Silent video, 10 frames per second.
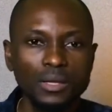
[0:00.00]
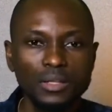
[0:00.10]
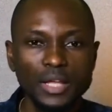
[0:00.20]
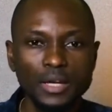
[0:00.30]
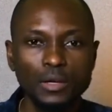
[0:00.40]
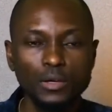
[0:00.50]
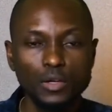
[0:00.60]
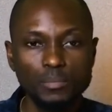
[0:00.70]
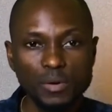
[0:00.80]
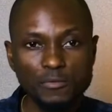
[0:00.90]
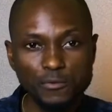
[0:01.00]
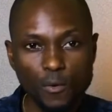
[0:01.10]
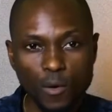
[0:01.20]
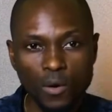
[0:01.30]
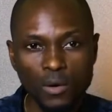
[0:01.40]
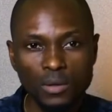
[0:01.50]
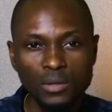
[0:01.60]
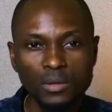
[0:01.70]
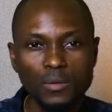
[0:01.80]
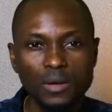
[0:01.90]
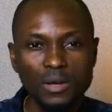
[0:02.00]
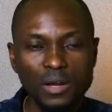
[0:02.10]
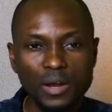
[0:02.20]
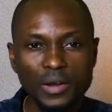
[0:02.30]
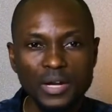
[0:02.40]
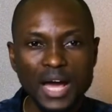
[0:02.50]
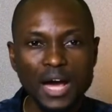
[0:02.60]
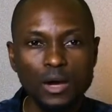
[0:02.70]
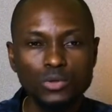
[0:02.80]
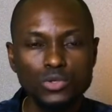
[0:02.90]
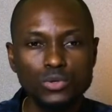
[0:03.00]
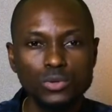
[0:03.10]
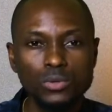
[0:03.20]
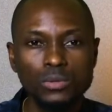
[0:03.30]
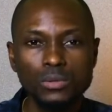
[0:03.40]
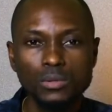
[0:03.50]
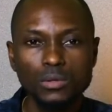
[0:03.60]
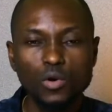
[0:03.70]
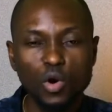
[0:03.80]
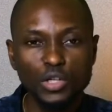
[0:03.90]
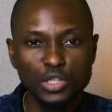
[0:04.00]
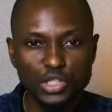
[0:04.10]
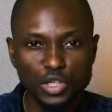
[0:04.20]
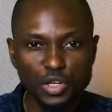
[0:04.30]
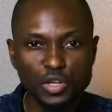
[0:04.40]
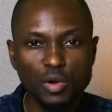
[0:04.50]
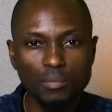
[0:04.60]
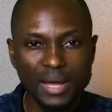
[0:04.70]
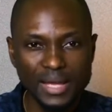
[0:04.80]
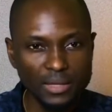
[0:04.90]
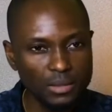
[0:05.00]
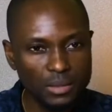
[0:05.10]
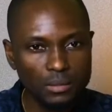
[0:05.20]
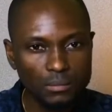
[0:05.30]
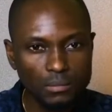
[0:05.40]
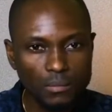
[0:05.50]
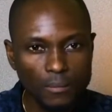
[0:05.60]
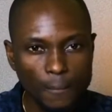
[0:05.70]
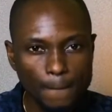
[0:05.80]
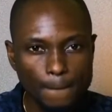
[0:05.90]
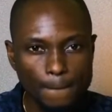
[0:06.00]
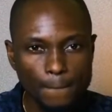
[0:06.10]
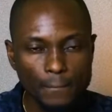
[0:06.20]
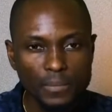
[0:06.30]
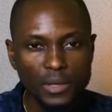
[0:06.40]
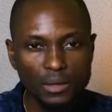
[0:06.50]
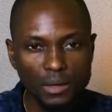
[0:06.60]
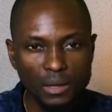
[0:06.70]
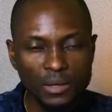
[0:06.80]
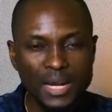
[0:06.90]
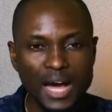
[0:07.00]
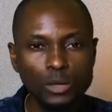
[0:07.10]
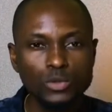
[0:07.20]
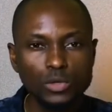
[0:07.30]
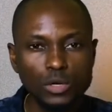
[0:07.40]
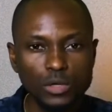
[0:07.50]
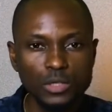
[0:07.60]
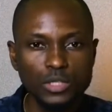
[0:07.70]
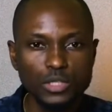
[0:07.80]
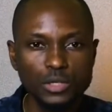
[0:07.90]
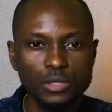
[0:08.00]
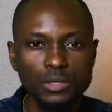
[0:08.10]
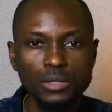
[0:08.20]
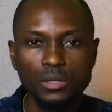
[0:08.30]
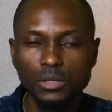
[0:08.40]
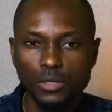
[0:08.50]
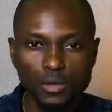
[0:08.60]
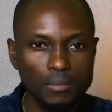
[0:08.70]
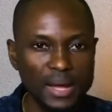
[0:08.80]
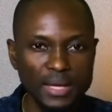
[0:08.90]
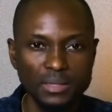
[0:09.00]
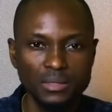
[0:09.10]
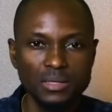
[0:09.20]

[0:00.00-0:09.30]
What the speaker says: Then number 4, learn how to condition your mind. Learn how to condition your mind.